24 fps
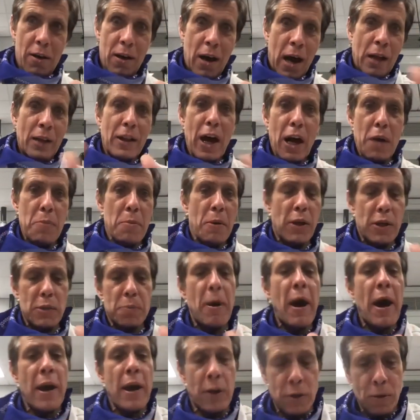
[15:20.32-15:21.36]
alarming
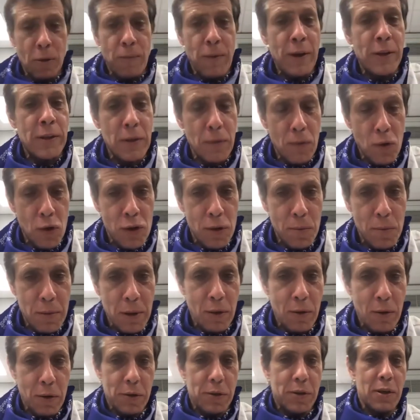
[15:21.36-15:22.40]
spikes of activity
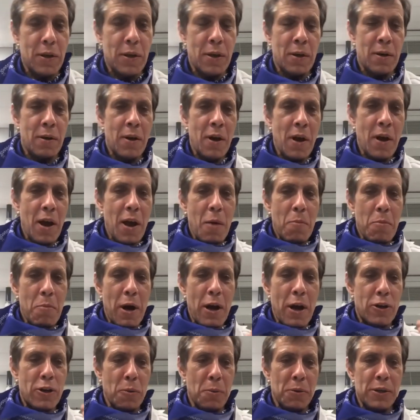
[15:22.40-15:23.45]
because
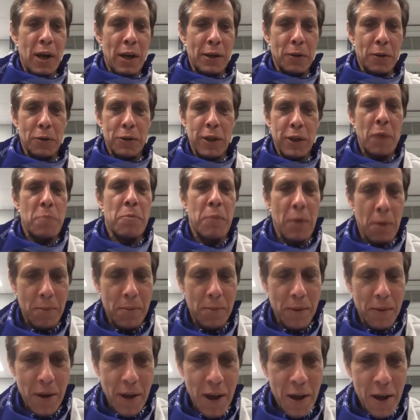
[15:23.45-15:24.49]
mushrooms are not happy
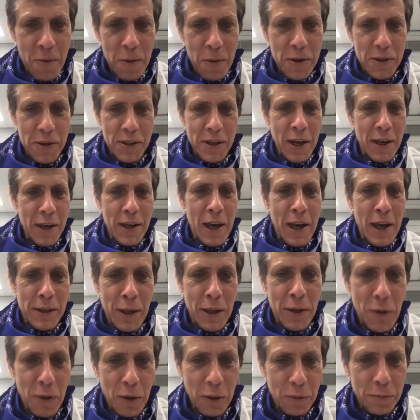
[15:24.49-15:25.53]
with
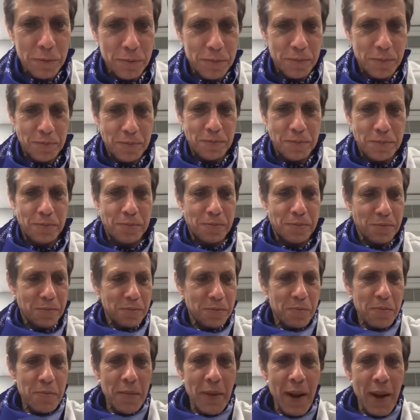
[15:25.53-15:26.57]
ethanol.
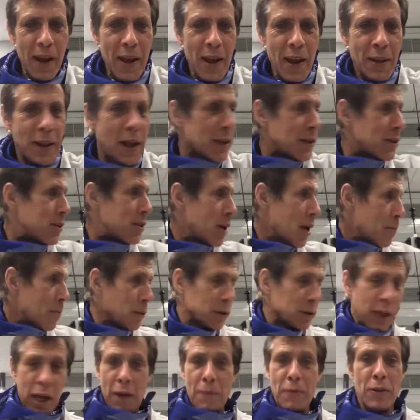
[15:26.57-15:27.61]
That's
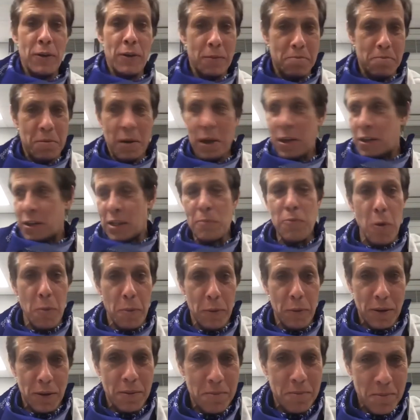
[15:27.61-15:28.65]
what I have at the
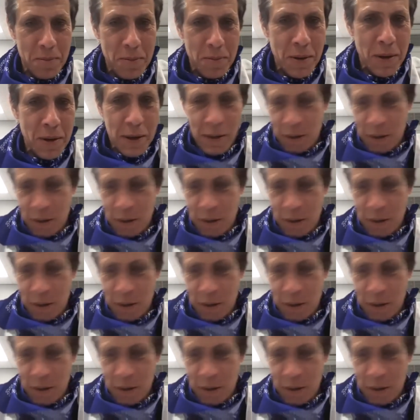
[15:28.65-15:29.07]
moment in